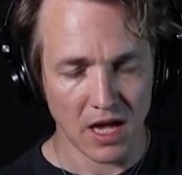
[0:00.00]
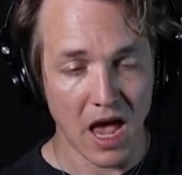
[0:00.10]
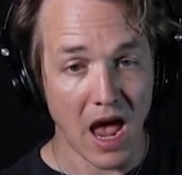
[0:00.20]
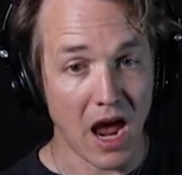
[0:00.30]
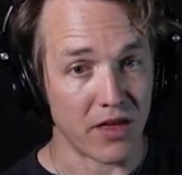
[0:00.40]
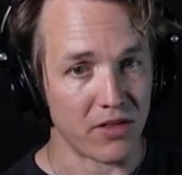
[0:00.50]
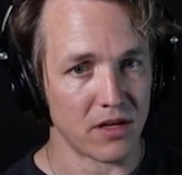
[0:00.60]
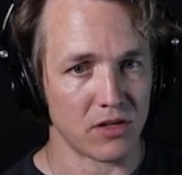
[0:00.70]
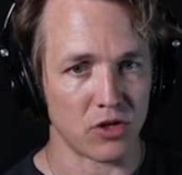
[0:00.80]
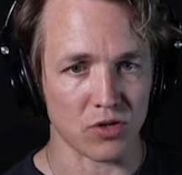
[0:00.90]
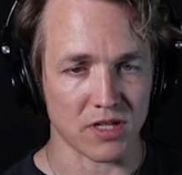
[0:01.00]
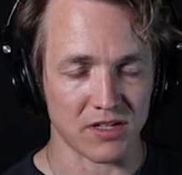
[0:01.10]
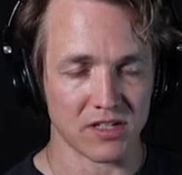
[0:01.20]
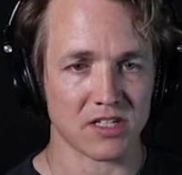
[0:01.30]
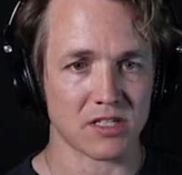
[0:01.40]
And the note size
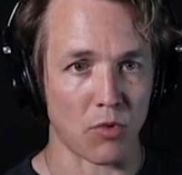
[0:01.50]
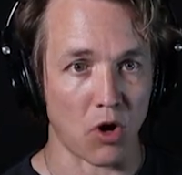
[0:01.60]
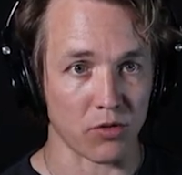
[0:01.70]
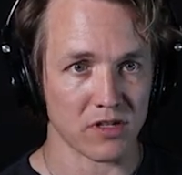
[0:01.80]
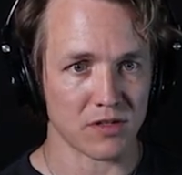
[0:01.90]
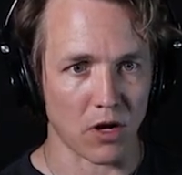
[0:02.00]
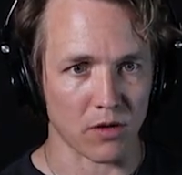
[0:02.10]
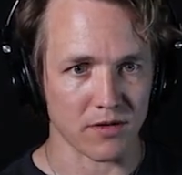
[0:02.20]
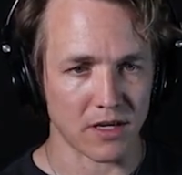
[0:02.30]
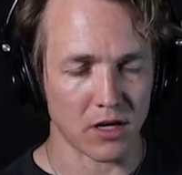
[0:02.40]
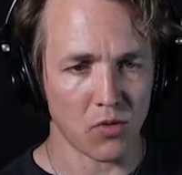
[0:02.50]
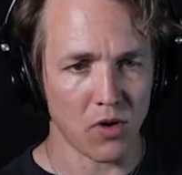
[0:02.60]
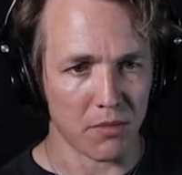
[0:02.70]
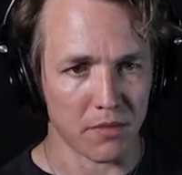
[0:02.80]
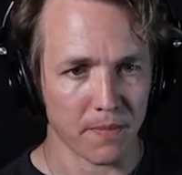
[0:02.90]
gets smaller and smaller as they go
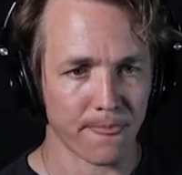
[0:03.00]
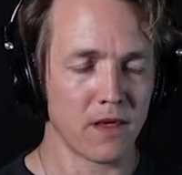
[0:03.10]
up.